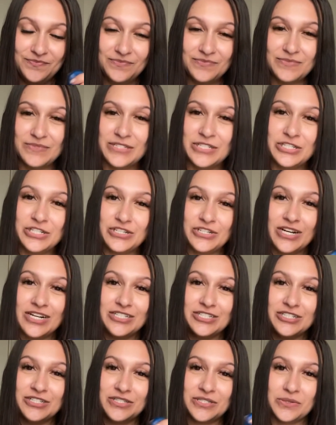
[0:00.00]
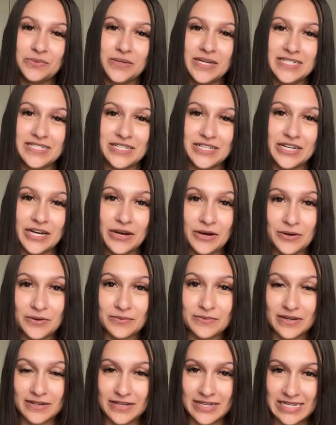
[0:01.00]
the stretch is the way to go,
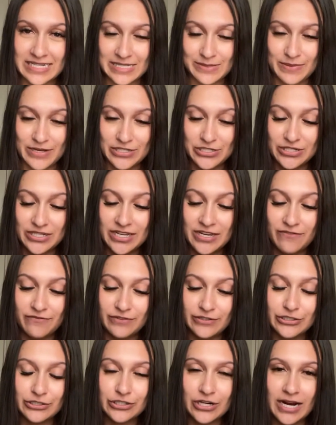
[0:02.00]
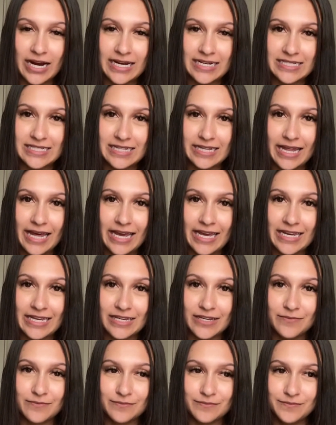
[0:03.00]
especially if you're trying to like
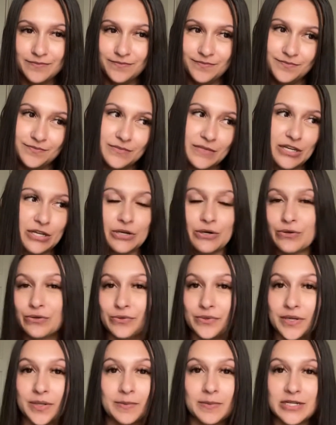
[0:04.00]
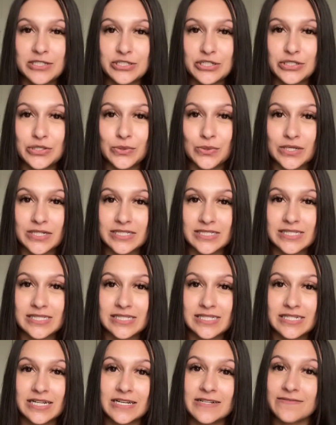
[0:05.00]
go through a bunch of doors and
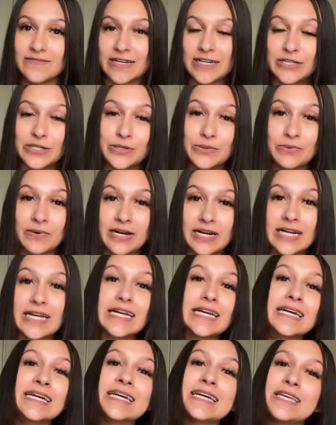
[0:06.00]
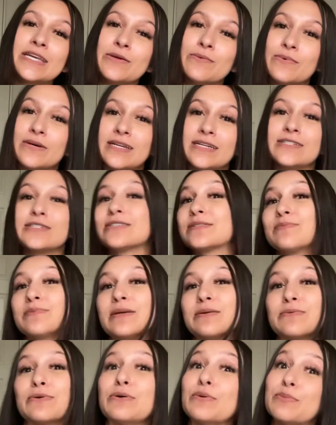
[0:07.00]
stuff and you're wearing it. You want to just be
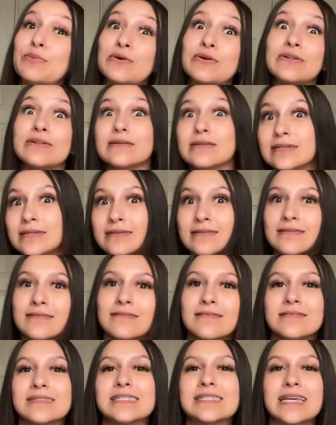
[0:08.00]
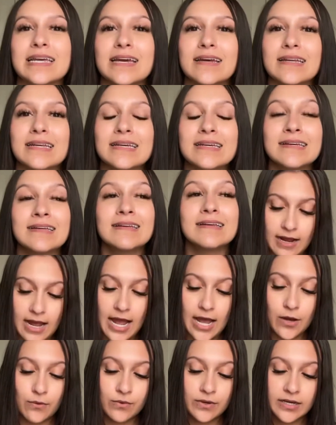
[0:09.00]
able to pull it and scan it. I
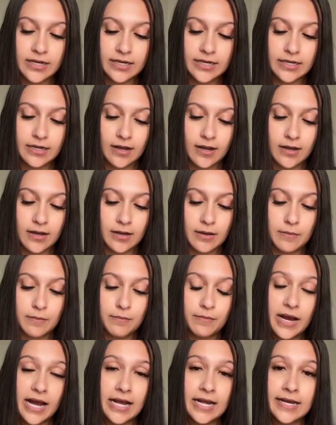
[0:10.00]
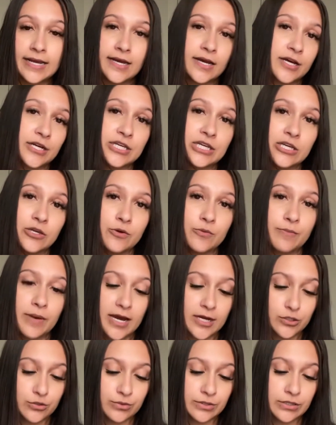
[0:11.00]
would buy a cute
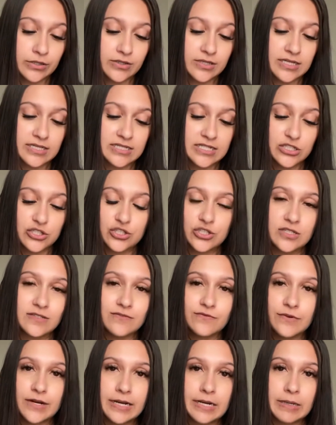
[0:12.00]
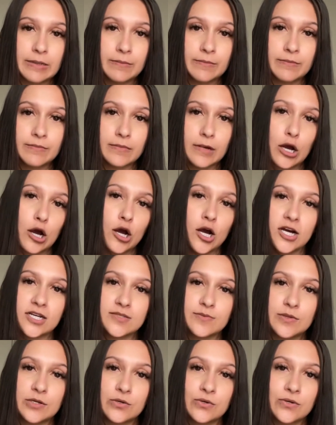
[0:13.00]
badge reel. This is just from a
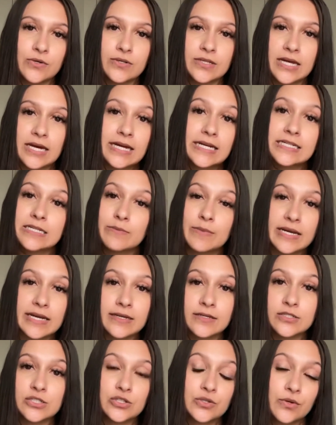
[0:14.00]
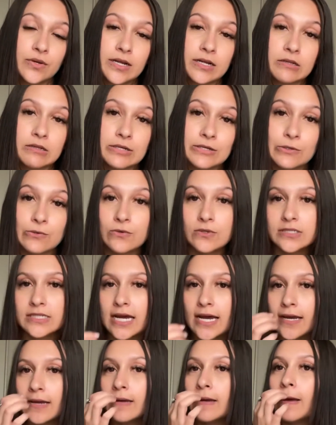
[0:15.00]
hospital that I did my student clinicals
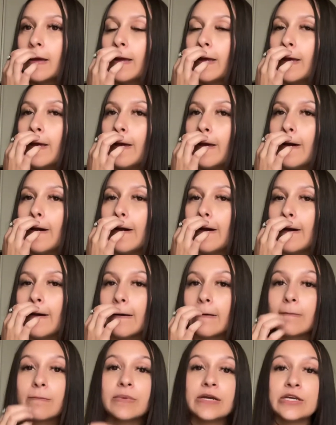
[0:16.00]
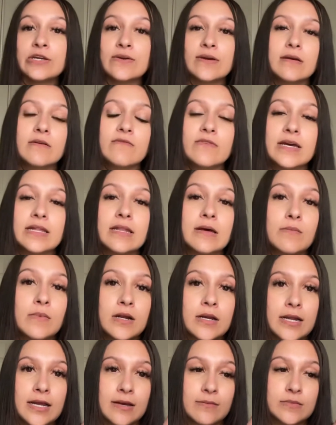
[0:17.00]
at. But you can find them on
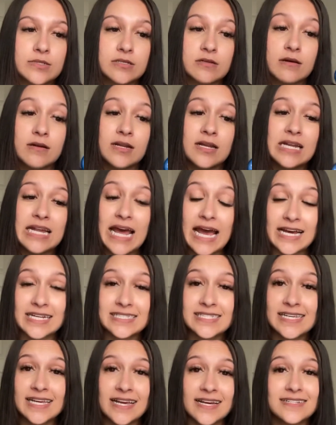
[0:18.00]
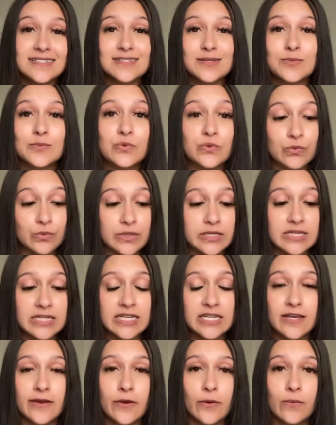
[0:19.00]
Amazon, and Etsy has some really
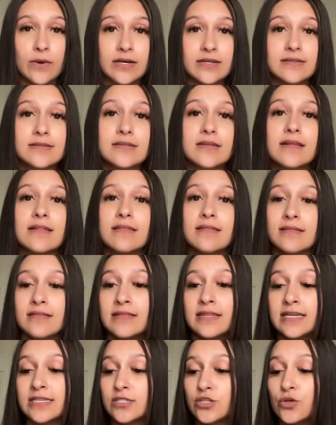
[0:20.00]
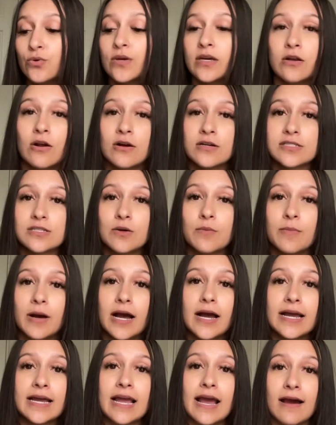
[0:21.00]
cute ones. This you can also
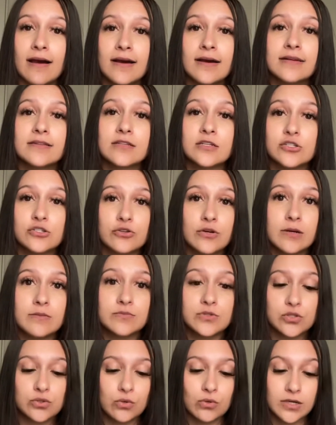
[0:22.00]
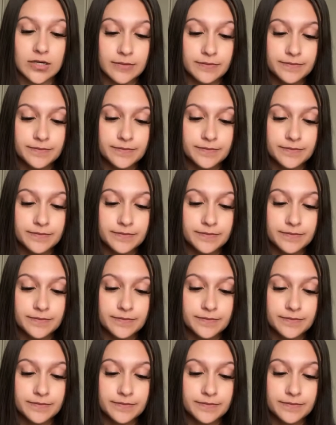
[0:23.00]
buy at the scrub store.